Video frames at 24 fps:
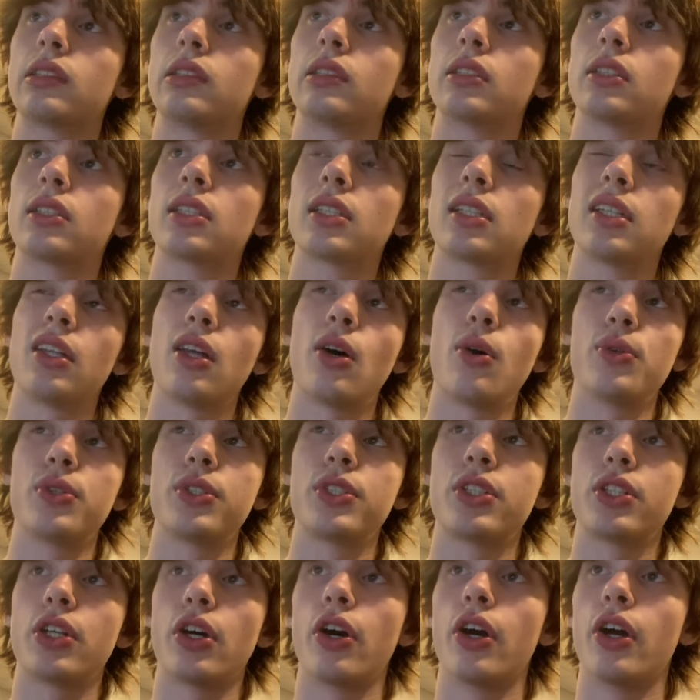slow
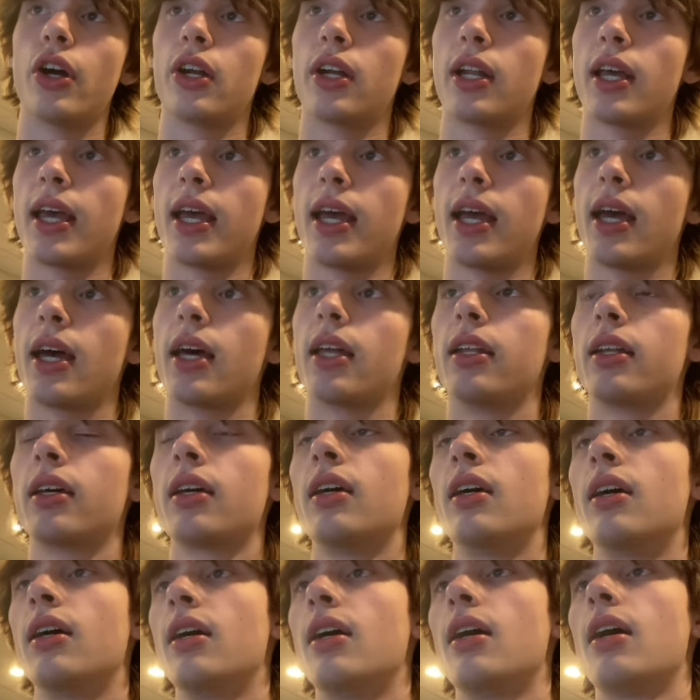start, and
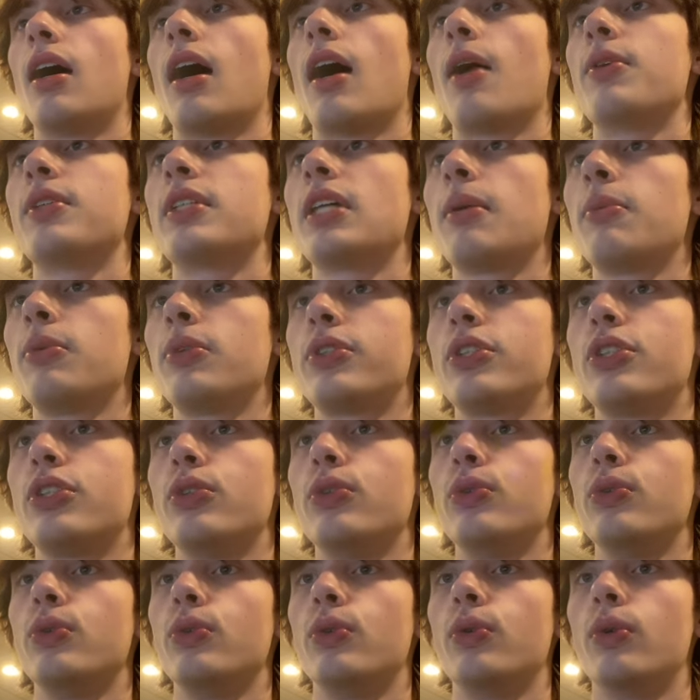I was able
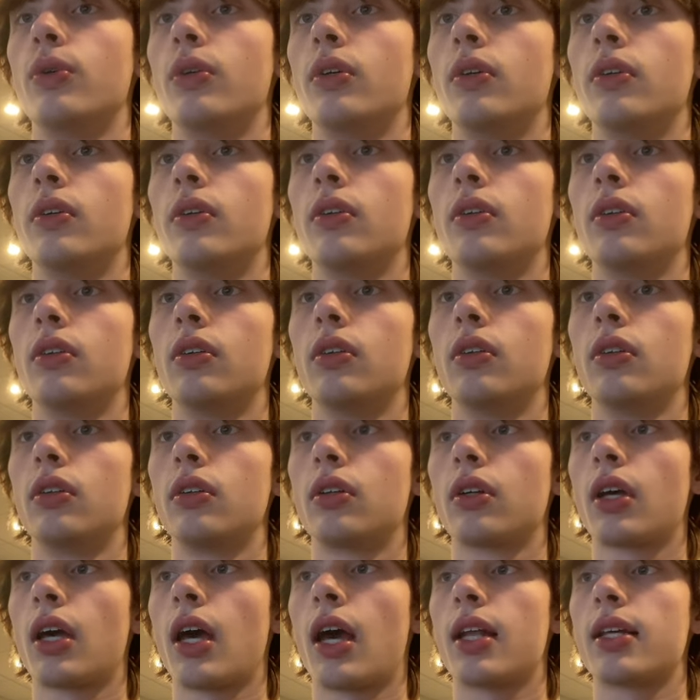to
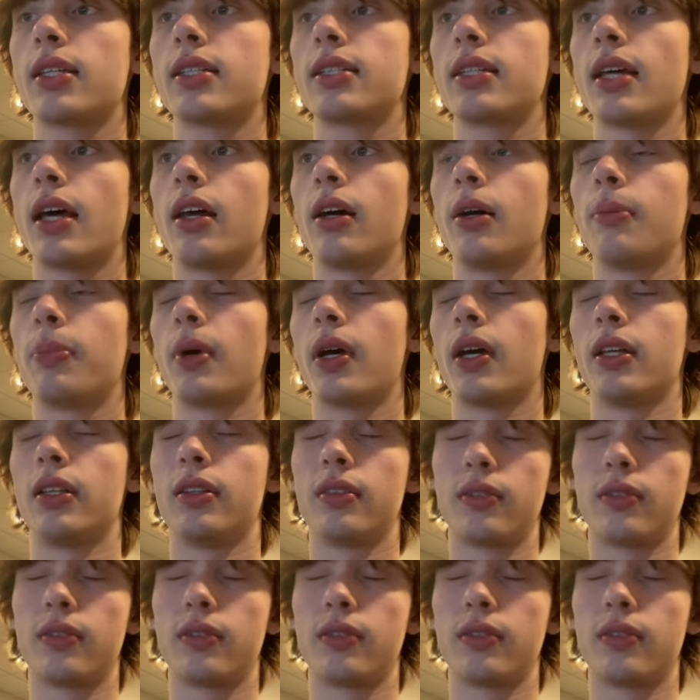kind of set up a